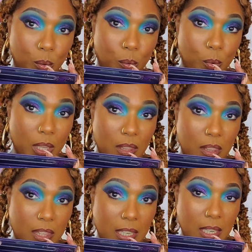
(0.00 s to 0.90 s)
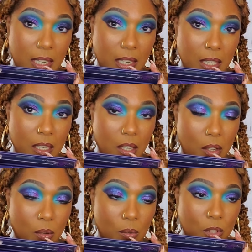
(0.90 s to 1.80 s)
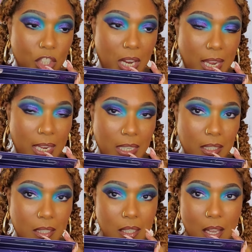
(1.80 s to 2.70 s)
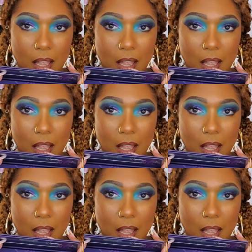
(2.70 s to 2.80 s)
with the, you know, shades